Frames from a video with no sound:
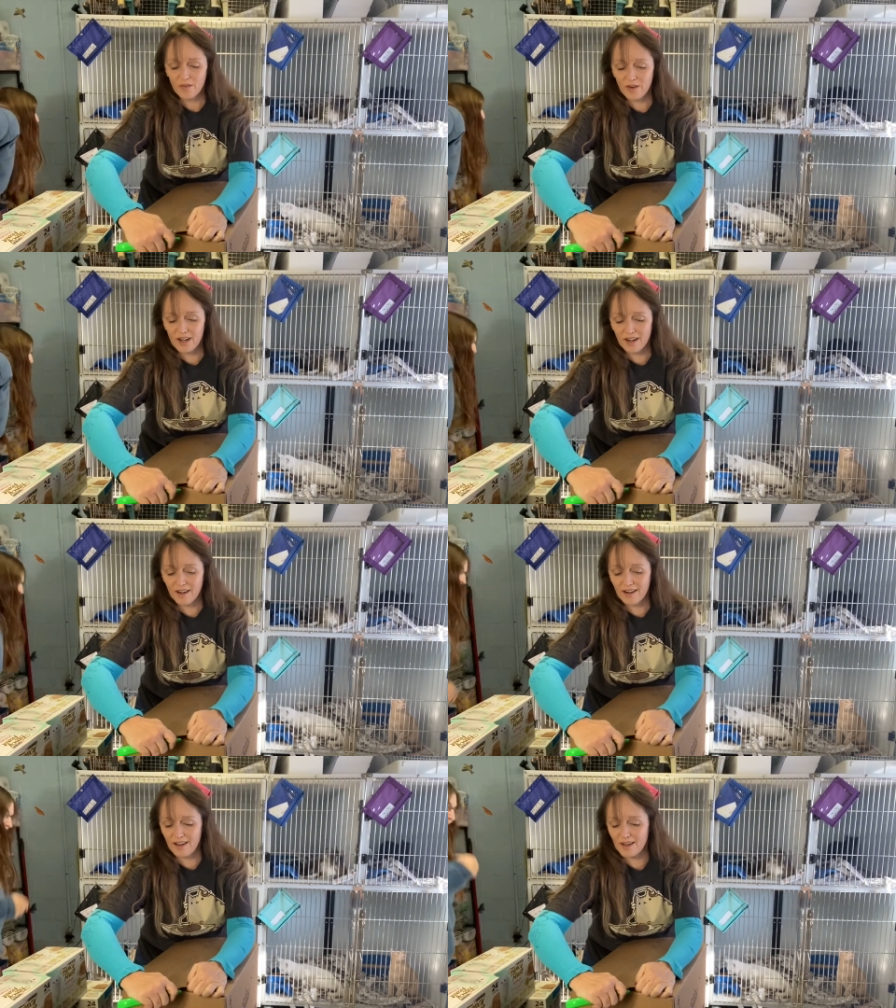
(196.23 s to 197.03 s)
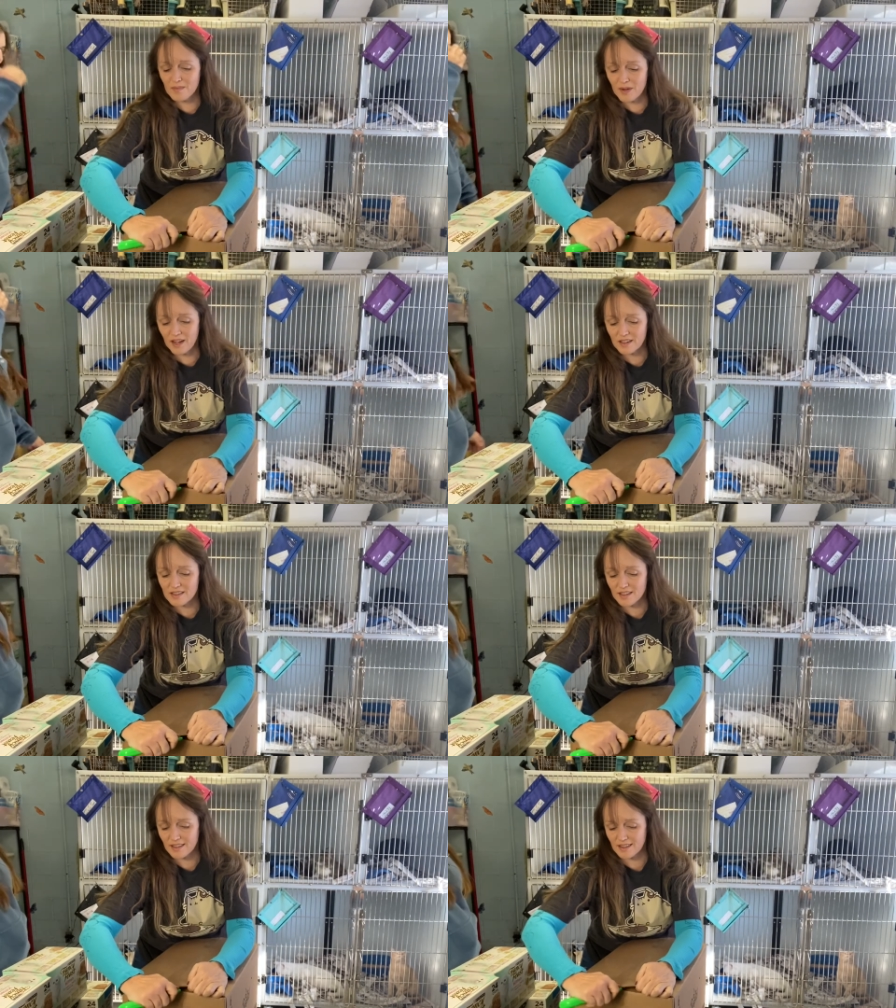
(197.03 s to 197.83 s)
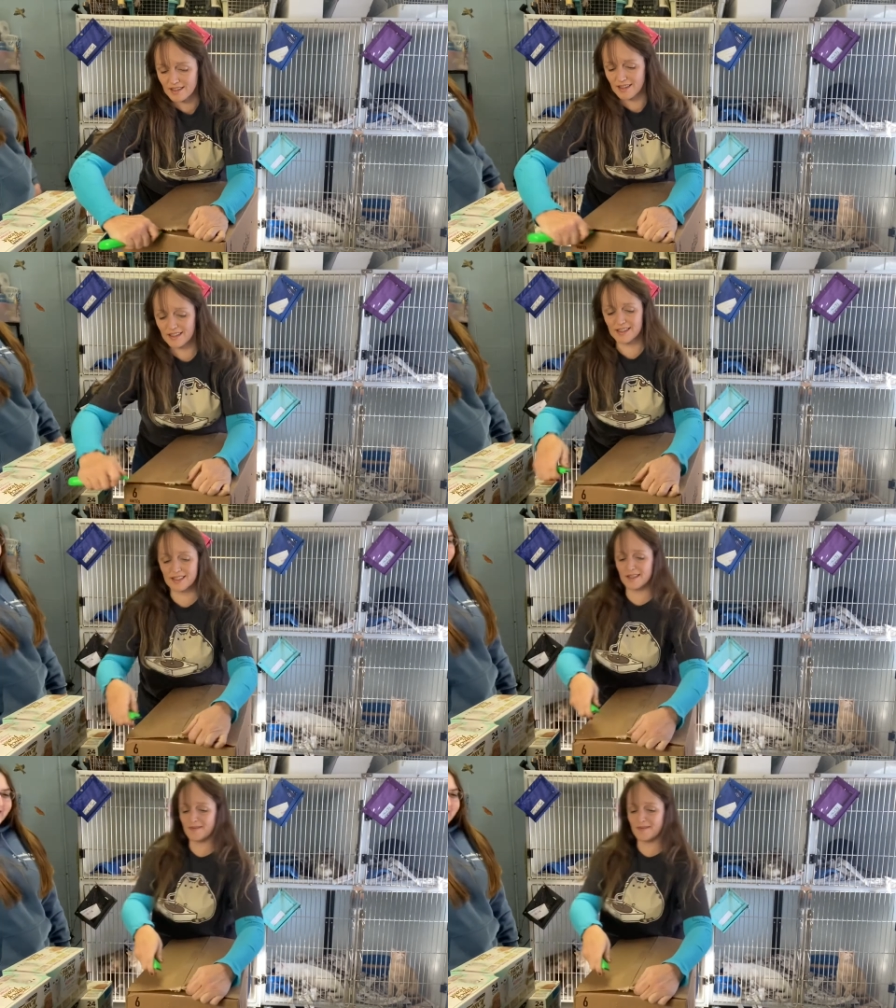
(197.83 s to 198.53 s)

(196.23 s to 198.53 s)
We are unboxing things.